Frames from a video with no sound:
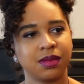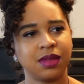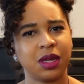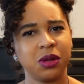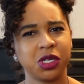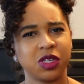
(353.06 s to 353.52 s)

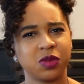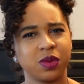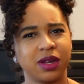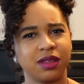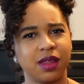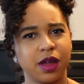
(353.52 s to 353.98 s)
They know she's
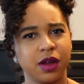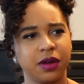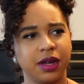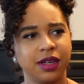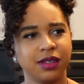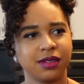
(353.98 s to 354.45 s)
right
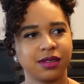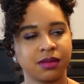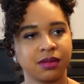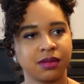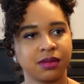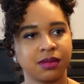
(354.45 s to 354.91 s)
there, right?
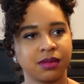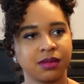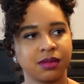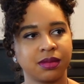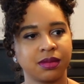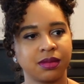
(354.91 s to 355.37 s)
She
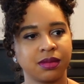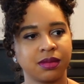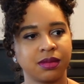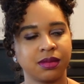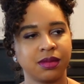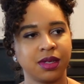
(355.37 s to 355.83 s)
like something,
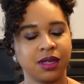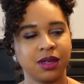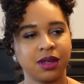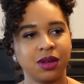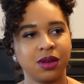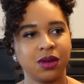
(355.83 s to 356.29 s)
Kate?
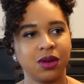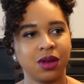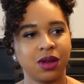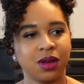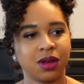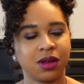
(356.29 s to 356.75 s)

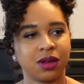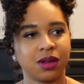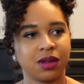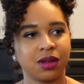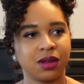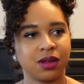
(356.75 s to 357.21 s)

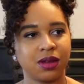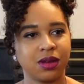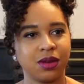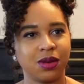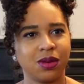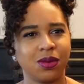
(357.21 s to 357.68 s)

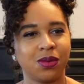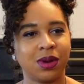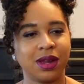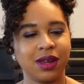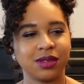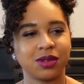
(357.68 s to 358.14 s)
Yeah.
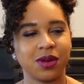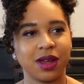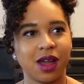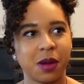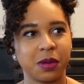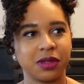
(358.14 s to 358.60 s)
What is going
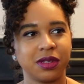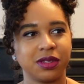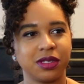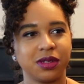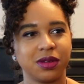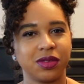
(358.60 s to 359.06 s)
on with
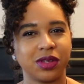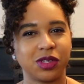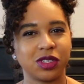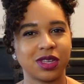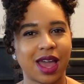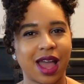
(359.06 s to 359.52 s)
these two? They
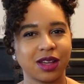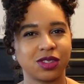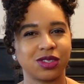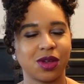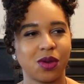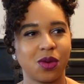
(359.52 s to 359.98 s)
just act
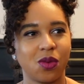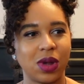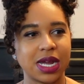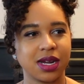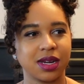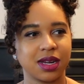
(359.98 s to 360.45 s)
so
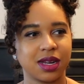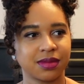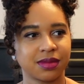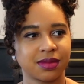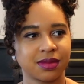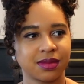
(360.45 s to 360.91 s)
weird.
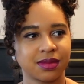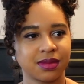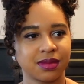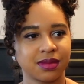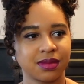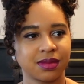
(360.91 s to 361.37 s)

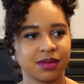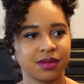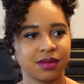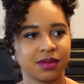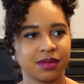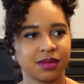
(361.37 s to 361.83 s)
Mom, I
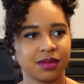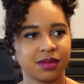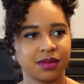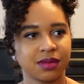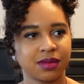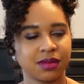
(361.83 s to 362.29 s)
really need
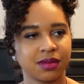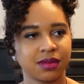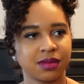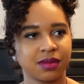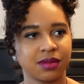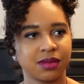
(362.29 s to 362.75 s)
to talk to you
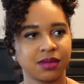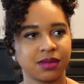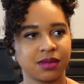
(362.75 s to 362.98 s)
about Jack.